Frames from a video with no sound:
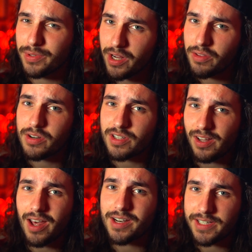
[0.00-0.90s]
We know there's a
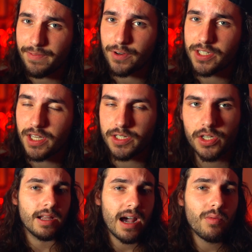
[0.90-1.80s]
lot of
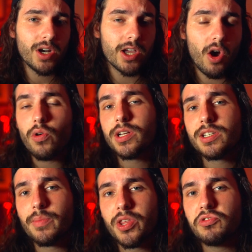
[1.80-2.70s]
differences. And I wanna go into
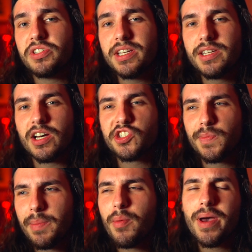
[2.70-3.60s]
some of those details
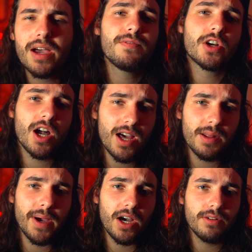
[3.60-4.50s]
people may have forgotten
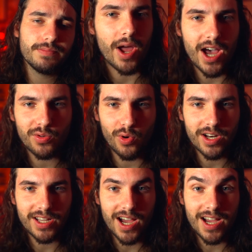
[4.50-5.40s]
about. Round
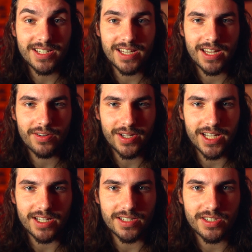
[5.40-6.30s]
one, guys, here it
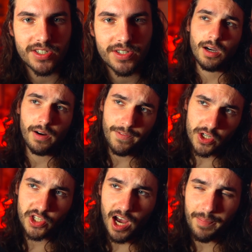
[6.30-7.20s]
is. Our
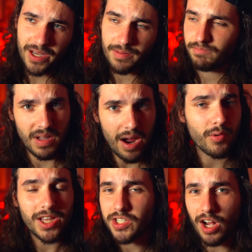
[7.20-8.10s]
first topic, not
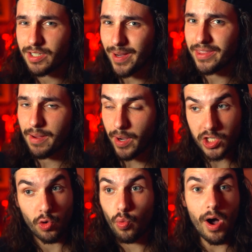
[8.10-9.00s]
really talked about that
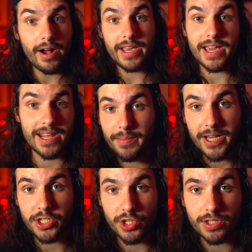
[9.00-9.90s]
much, walking
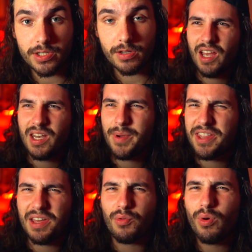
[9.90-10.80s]
animations. And you may
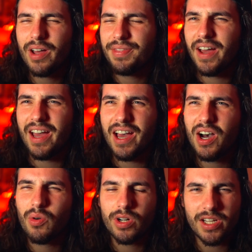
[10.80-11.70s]
think, what the
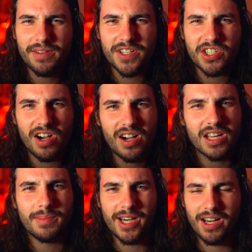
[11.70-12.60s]
hell? What are you even
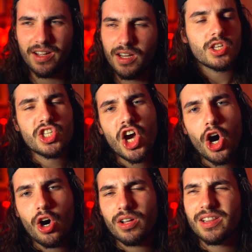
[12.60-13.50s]
talking about?
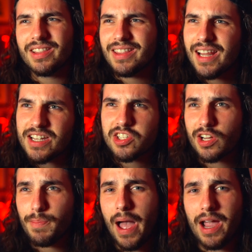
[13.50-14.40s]
Y'all, let's
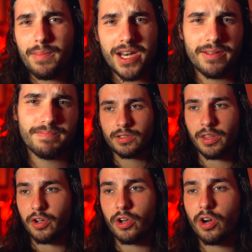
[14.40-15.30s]
look back a minute to
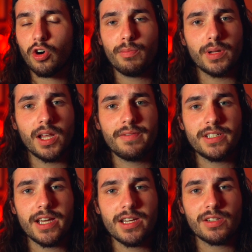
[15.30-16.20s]
the good old
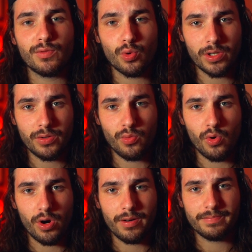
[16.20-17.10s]
beloved days of World at
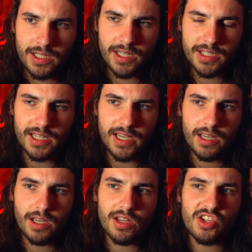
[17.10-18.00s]
War. You
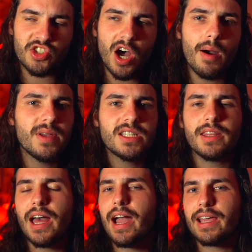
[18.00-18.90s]
see, Zombies
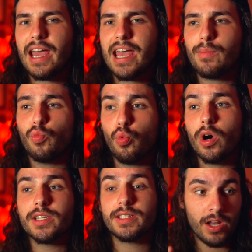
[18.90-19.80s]
in that game
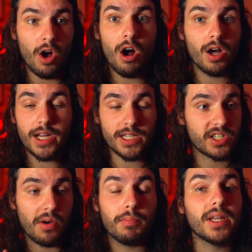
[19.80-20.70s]
was an
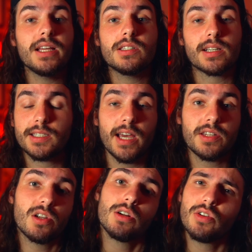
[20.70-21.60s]
honest, complete
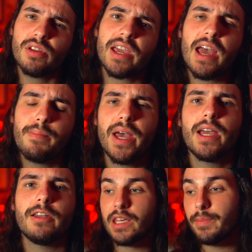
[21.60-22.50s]
successor to the
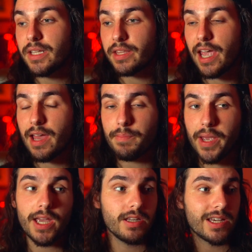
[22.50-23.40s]
campaign. You beat the
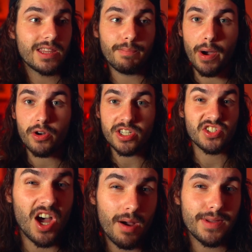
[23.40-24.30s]
campaign, you get the bonus
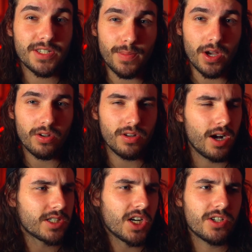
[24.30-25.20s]
Zombies mode,
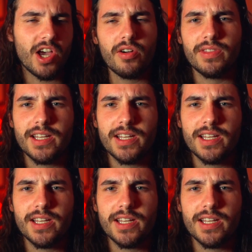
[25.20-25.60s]
Nocturne Totem.